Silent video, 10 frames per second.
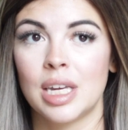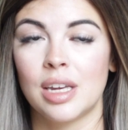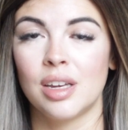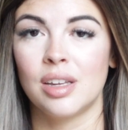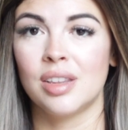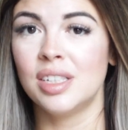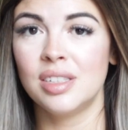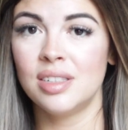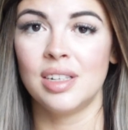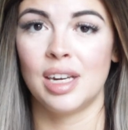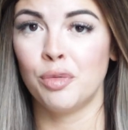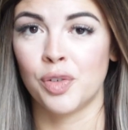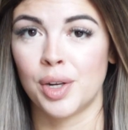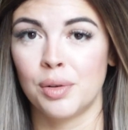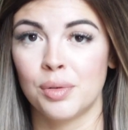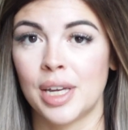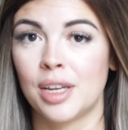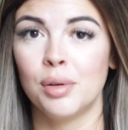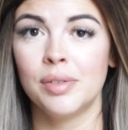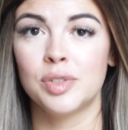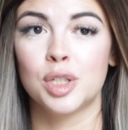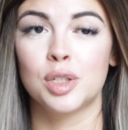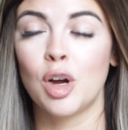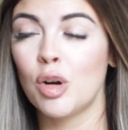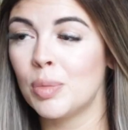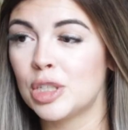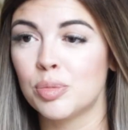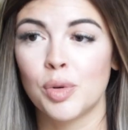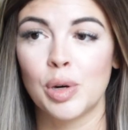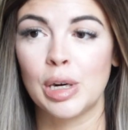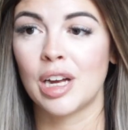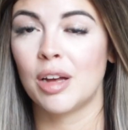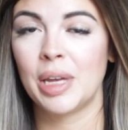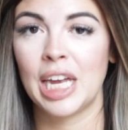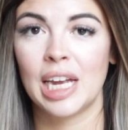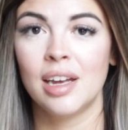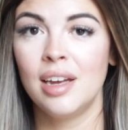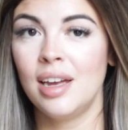like, this isn't it for you. Like, you have so much more coming.